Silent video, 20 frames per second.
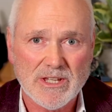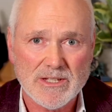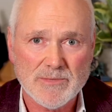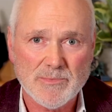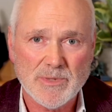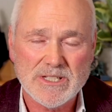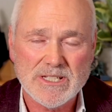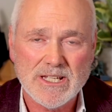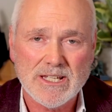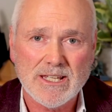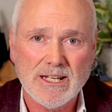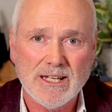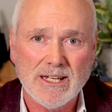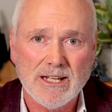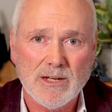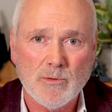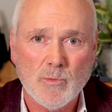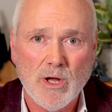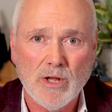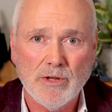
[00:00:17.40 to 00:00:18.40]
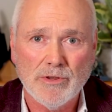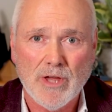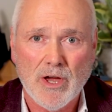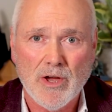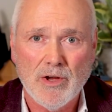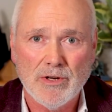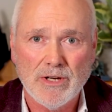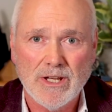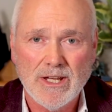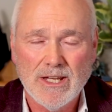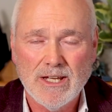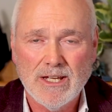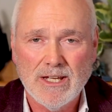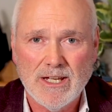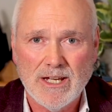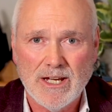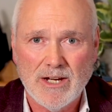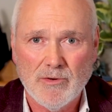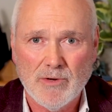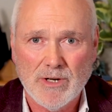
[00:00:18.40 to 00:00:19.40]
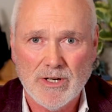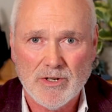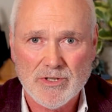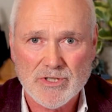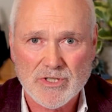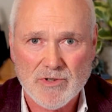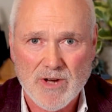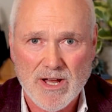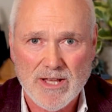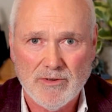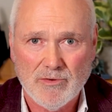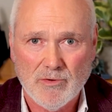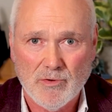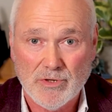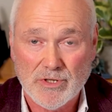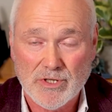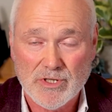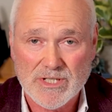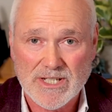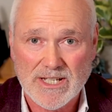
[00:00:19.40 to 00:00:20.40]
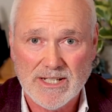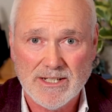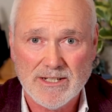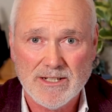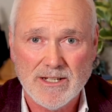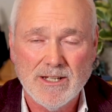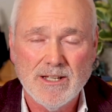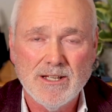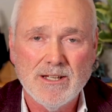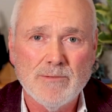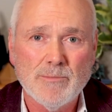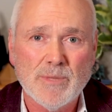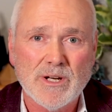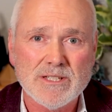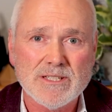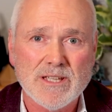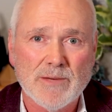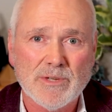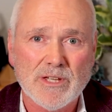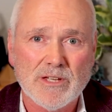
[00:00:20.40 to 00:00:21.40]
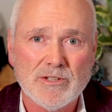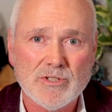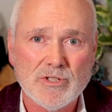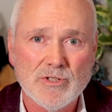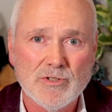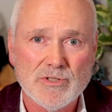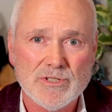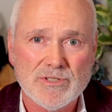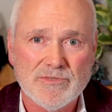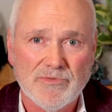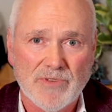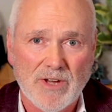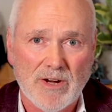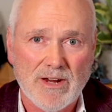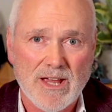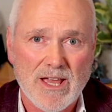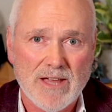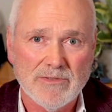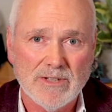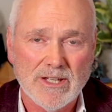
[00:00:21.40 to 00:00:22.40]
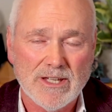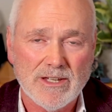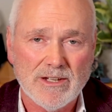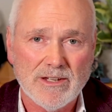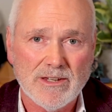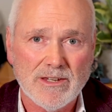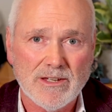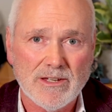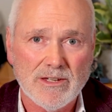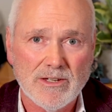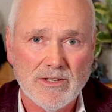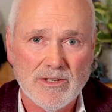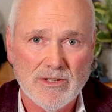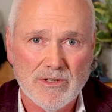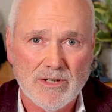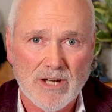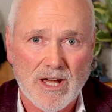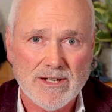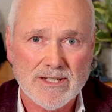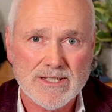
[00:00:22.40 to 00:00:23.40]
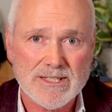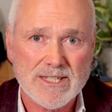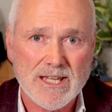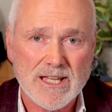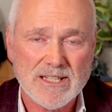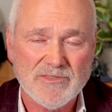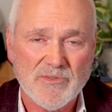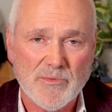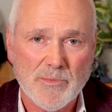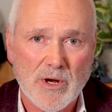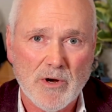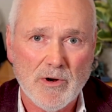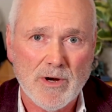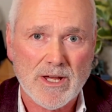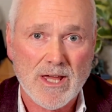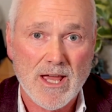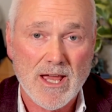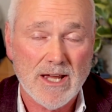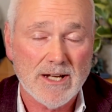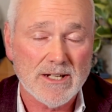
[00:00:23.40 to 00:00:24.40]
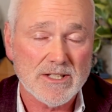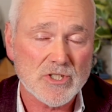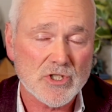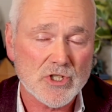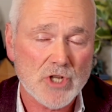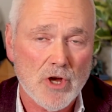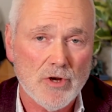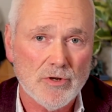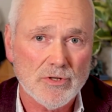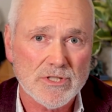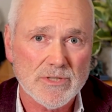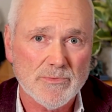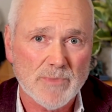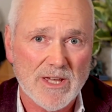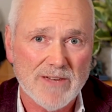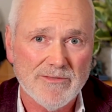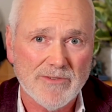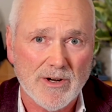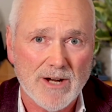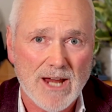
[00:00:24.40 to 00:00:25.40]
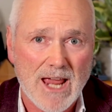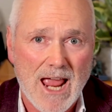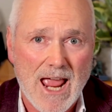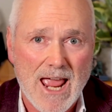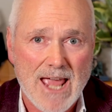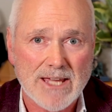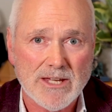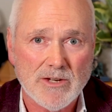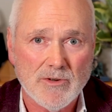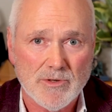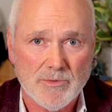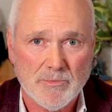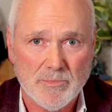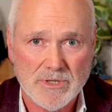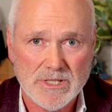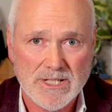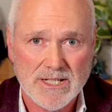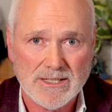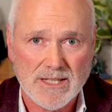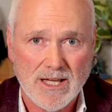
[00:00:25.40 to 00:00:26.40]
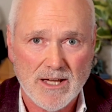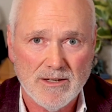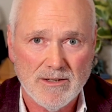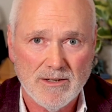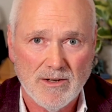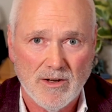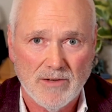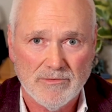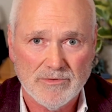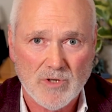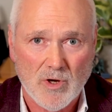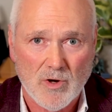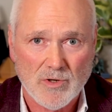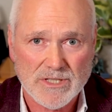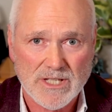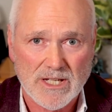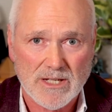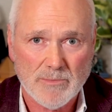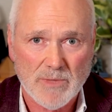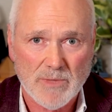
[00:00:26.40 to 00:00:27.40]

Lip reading: that's particularly well known here in Australia or New Zealand, but it's something that's used very heavily in the United States of America, and it's shown to be a very accurate predictor of toxic